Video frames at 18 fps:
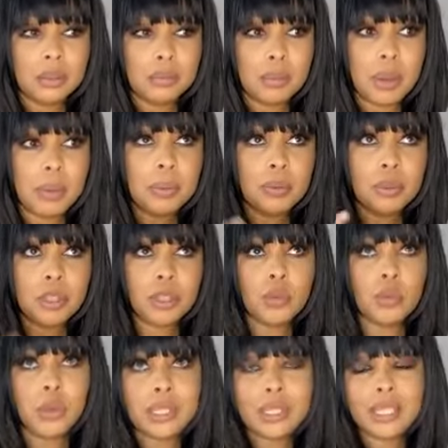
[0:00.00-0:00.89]
people
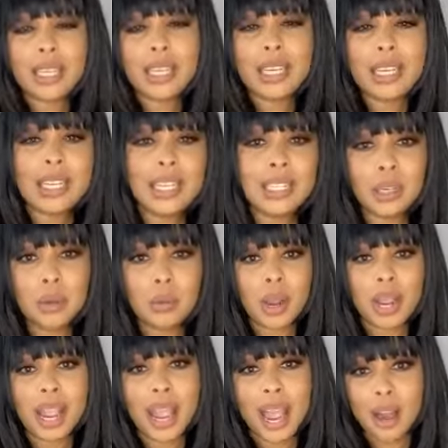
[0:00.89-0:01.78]
just want the easy
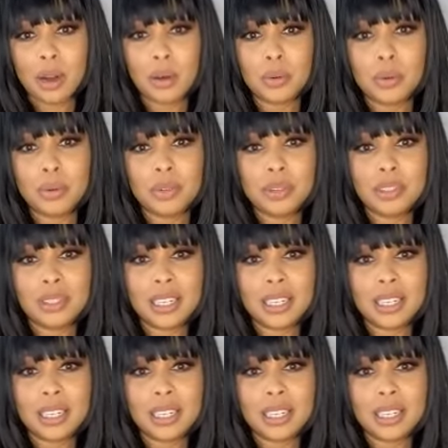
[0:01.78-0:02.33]
way out.